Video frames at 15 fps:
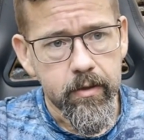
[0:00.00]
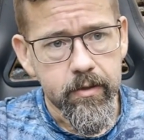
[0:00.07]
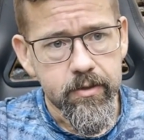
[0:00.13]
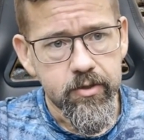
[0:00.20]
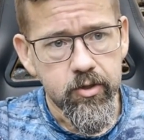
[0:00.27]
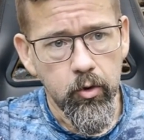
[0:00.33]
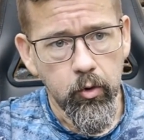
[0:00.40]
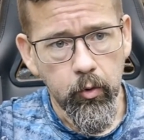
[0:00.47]

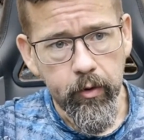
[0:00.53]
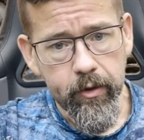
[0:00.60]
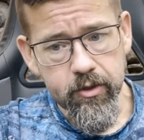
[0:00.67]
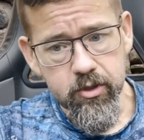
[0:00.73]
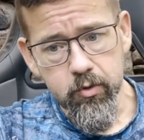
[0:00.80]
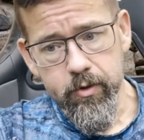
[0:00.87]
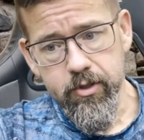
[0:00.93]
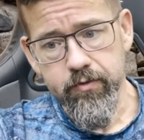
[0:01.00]
So you
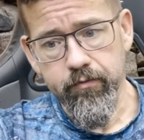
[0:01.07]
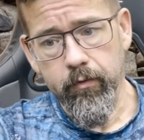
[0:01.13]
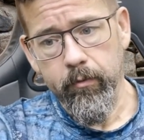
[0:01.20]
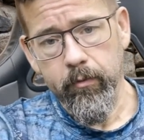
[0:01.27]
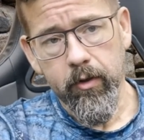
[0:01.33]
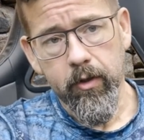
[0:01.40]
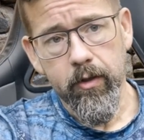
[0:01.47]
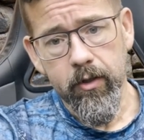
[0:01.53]
can switch
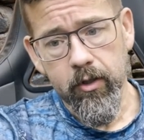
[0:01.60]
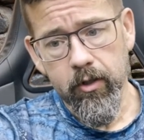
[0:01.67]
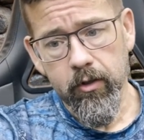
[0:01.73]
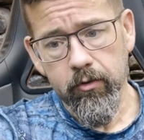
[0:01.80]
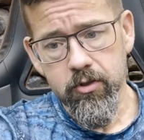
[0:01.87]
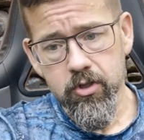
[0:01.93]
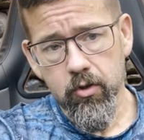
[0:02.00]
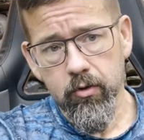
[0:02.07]
from a
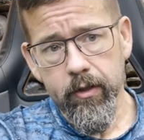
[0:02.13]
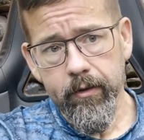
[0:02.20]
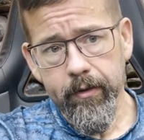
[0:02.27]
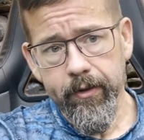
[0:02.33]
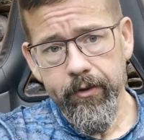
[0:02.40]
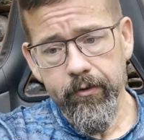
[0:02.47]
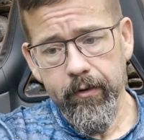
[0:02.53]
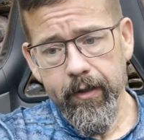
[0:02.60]
color screen.
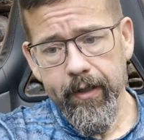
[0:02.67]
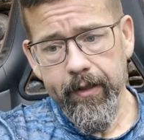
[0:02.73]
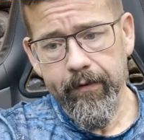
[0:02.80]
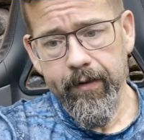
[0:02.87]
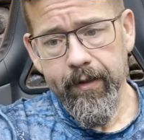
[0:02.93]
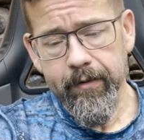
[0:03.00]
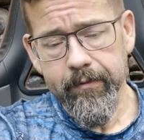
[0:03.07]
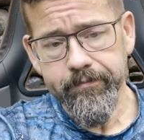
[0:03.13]
I do like
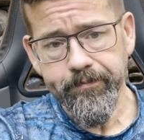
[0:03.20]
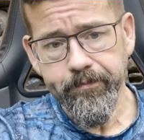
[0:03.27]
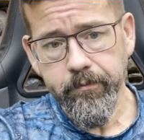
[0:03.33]
that.